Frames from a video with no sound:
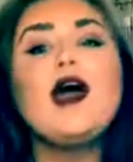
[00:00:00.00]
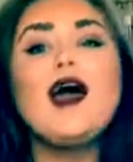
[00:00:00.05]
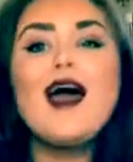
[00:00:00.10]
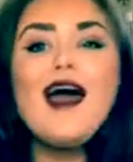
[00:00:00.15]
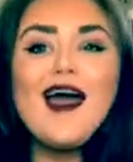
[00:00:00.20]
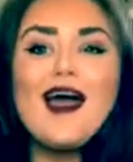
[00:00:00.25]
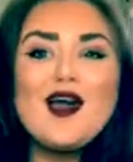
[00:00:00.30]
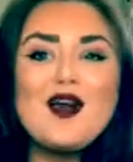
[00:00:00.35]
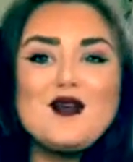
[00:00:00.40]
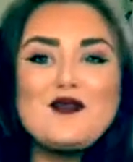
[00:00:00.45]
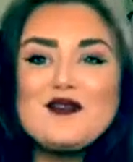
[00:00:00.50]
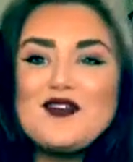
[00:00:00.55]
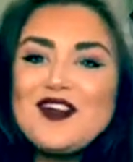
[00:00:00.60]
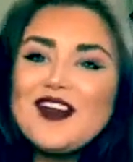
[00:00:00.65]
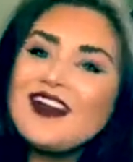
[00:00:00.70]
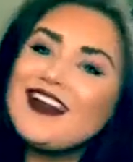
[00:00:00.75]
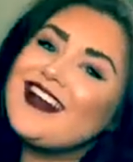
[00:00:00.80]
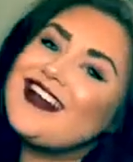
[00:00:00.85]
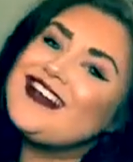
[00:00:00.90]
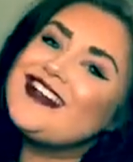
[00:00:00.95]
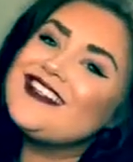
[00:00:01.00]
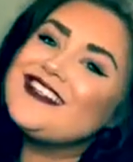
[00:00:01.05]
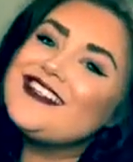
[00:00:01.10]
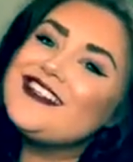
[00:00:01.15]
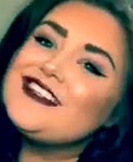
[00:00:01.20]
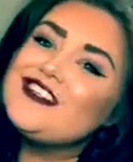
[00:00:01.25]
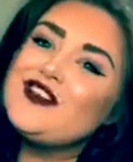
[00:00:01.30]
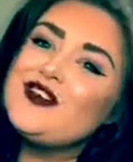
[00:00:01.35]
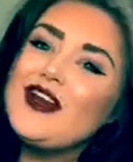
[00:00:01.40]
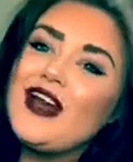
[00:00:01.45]
I hope
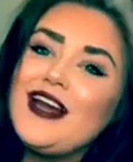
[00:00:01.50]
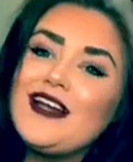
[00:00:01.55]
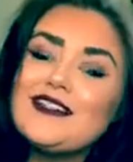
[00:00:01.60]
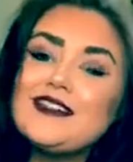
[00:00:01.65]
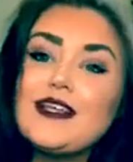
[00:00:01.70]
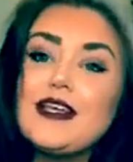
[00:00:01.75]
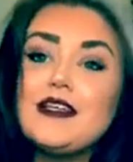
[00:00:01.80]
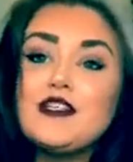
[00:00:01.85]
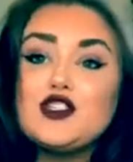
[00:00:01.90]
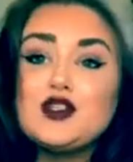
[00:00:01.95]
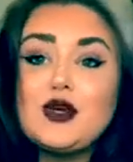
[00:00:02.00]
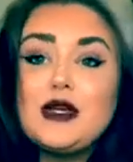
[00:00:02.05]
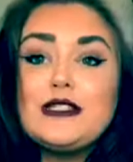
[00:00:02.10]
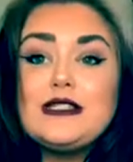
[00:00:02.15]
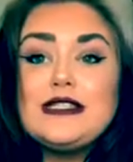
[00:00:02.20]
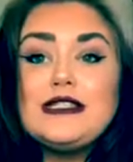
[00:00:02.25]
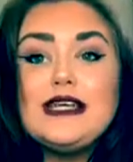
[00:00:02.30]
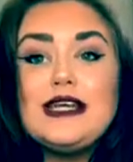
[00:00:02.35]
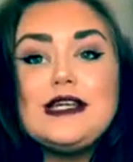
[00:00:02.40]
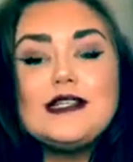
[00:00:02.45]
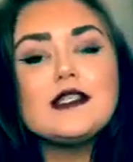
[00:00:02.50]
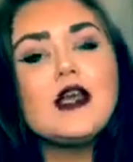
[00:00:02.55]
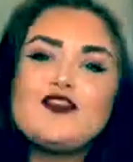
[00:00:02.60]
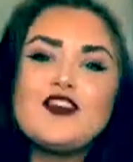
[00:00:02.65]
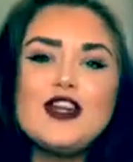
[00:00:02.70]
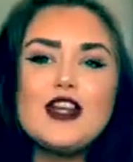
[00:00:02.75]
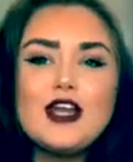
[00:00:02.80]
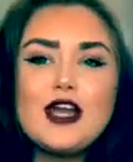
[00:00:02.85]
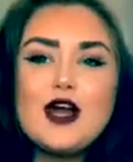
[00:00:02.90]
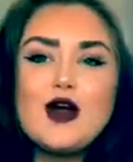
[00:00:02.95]
you guys enjoyed today's
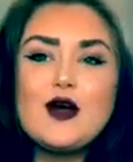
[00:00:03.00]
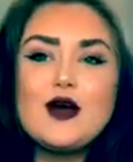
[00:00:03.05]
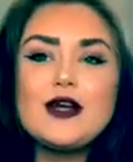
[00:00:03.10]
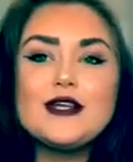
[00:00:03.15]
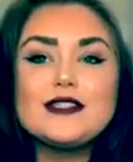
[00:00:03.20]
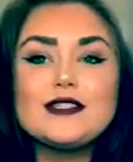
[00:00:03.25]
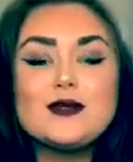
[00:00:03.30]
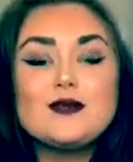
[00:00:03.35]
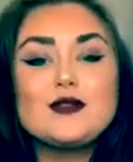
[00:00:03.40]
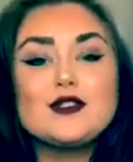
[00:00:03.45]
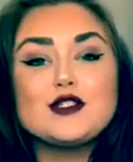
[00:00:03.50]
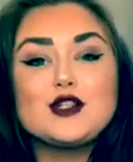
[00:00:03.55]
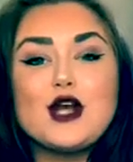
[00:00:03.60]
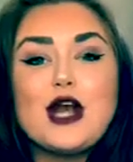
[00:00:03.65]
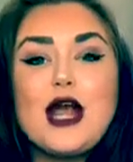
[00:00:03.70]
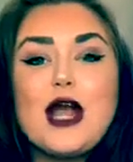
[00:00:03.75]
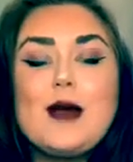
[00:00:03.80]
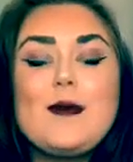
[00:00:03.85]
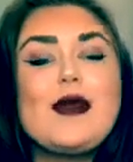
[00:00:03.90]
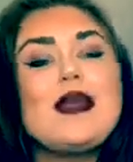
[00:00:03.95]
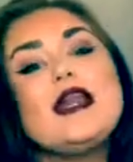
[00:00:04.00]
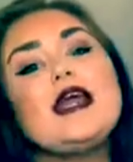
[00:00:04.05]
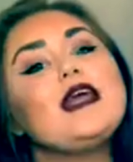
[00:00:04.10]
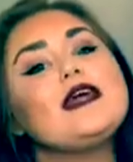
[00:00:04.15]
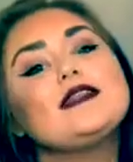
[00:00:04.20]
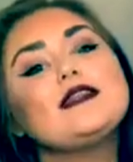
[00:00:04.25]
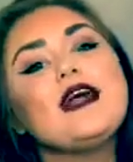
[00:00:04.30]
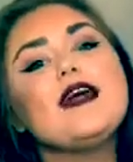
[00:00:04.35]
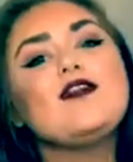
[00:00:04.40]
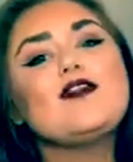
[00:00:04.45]
video. Subscribe and
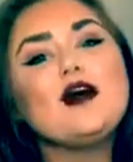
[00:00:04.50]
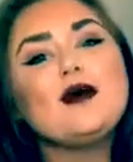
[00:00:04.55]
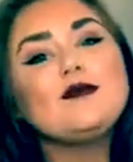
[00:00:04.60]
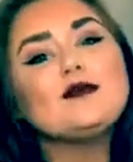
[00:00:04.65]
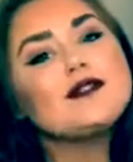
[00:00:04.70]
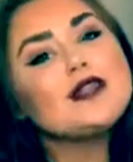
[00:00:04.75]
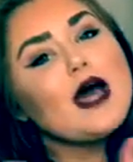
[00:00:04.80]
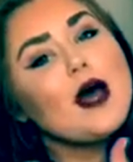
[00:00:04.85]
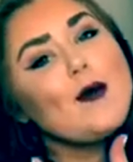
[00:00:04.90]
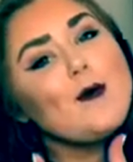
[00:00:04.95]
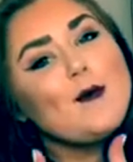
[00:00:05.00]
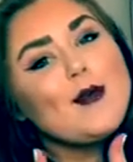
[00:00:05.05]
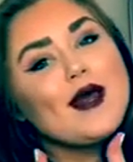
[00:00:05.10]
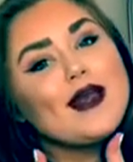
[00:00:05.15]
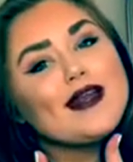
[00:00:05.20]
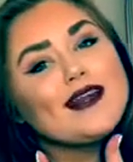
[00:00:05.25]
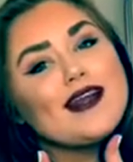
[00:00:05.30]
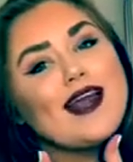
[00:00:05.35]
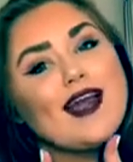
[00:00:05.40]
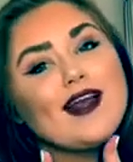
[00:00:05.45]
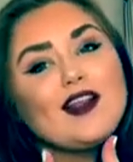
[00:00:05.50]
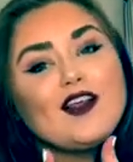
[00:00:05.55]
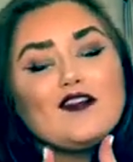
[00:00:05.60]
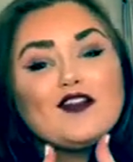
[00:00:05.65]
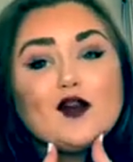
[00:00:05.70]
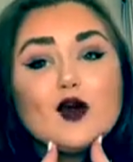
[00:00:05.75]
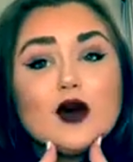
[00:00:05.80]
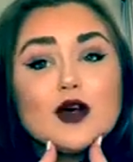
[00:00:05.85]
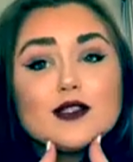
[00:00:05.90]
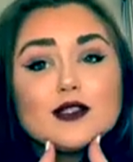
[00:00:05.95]
hit that thumbs up button. I love
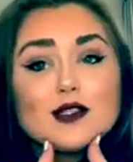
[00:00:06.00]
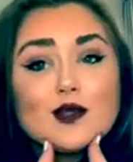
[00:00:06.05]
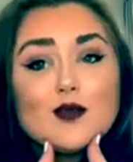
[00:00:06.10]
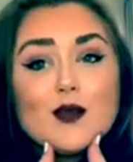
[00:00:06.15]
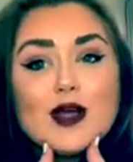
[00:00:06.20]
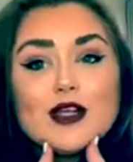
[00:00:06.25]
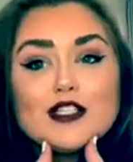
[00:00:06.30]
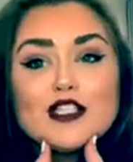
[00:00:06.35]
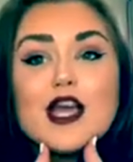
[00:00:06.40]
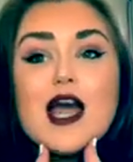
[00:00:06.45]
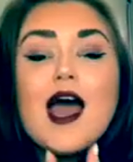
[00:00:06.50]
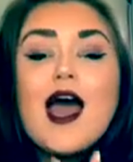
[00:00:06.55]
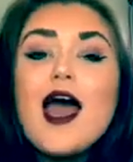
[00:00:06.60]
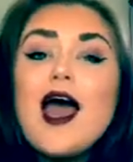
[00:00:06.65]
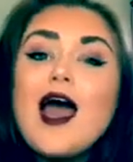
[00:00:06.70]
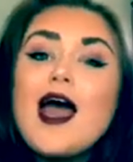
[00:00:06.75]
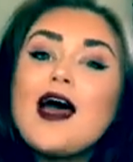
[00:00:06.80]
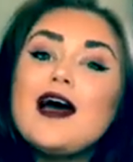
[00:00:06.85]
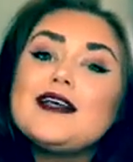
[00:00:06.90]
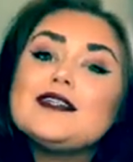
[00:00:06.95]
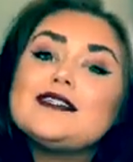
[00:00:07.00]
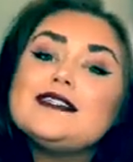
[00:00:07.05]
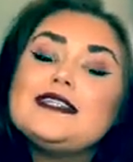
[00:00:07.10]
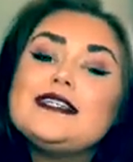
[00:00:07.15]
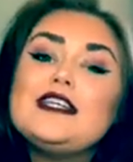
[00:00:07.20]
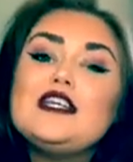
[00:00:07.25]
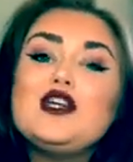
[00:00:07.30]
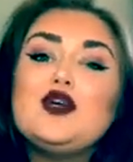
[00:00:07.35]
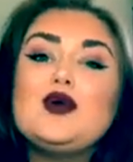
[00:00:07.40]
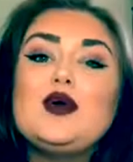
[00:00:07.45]
you all so much. I'll see
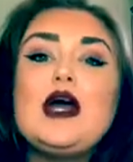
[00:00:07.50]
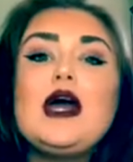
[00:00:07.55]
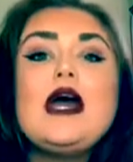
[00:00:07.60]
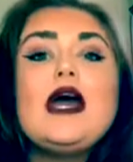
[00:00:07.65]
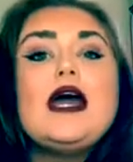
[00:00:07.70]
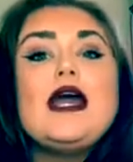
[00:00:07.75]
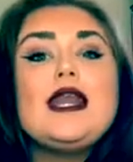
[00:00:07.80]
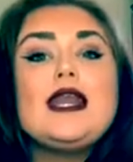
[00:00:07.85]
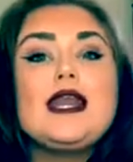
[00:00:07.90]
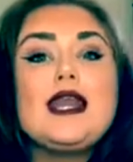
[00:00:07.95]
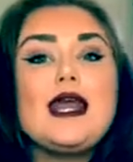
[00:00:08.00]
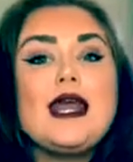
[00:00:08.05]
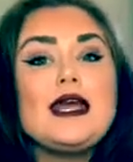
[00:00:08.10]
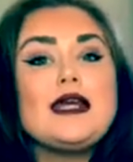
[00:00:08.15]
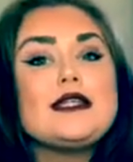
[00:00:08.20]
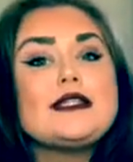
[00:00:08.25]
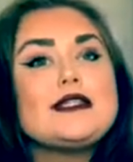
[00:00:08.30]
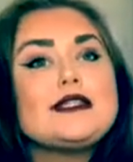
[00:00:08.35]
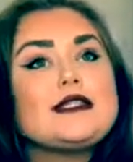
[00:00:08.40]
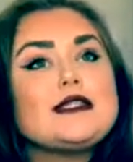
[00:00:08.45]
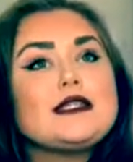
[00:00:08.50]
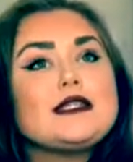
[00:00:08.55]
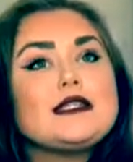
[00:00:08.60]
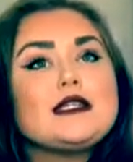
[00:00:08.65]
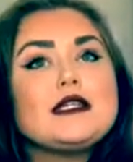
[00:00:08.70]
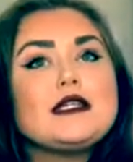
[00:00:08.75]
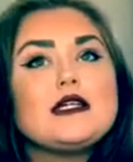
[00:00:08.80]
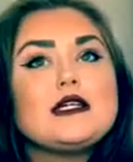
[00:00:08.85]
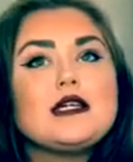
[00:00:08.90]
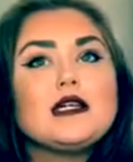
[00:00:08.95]
you next
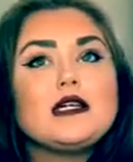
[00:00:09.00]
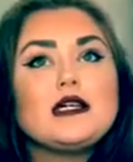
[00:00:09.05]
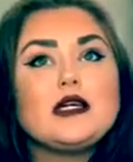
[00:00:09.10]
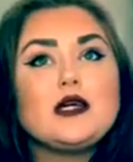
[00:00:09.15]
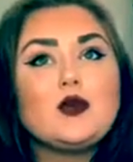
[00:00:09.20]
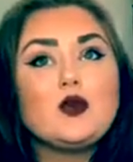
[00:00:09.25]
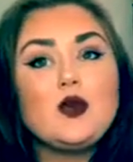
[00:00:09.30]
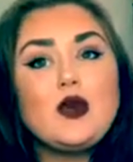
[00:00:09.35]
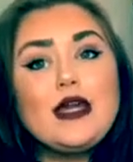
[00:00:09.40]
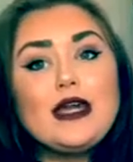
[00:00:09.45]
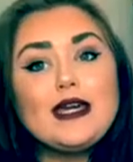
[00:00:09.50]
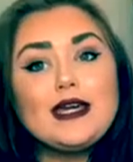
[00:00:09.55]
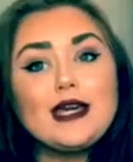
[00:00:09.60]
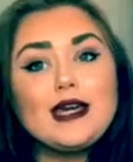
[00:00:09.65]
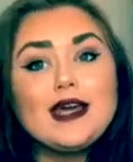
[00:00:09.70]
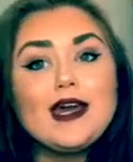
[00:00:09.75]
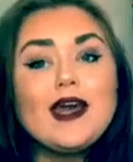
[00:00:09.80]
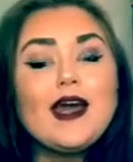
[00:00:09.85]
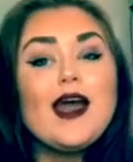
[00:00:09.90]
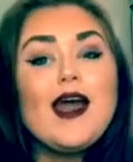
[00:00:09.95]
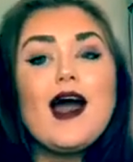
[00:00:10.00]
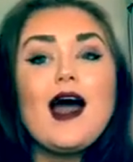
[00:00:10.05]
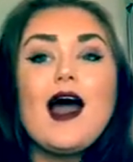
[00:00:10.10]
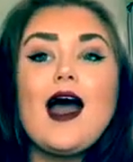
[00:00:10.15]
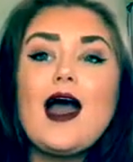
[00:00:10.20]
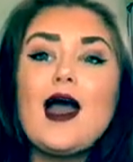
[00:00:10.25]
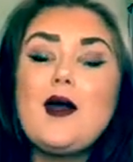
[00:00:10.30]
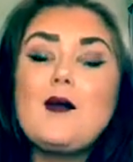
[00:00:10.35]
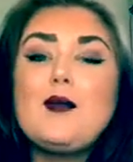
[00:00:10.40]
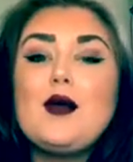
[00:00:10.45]
week.
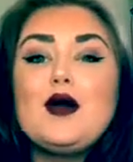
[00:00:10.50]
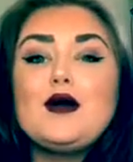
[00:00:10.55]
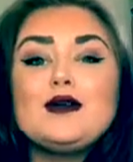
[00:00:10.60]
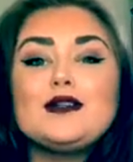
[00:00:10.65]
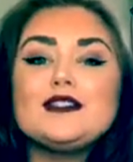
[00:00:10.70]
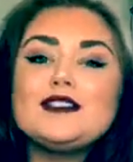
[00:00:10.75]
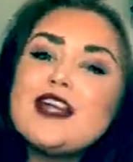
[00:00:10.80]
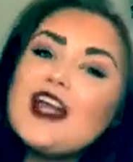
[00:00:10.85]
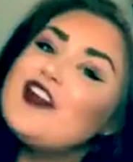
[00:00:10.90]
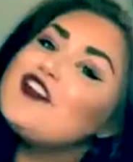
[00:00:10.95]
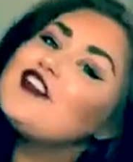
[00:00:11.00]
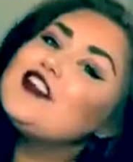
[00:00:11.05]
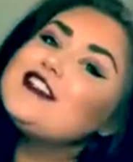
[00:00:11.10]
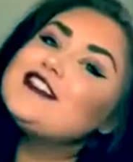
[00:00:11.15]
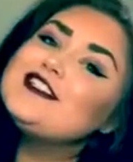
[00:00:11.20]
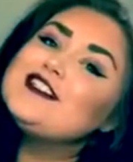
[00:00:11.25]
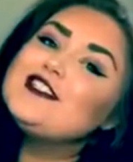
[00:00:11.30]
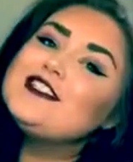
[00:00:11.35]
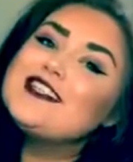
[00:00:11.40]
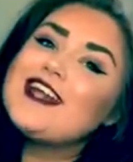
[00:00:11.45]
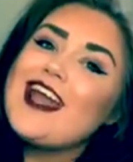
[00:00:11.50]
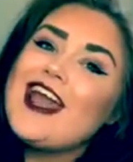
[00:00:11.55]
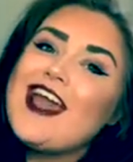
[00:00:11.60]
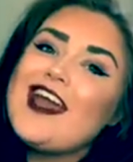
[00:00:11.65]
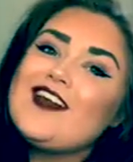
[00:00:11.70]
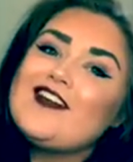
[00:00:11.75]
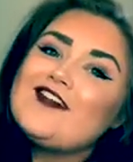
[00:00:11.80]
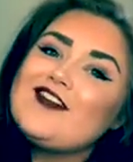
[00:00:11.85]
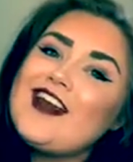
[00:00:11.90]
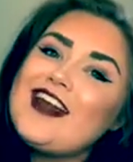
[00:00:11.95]
I post every Tuesday
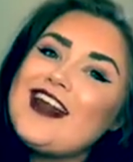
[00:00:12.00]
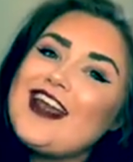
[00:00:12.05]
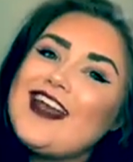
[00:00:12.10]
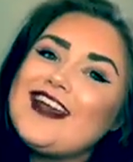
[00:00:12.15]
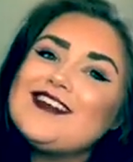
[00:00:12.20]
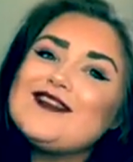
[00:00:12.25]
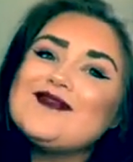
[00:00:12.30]
and Friday.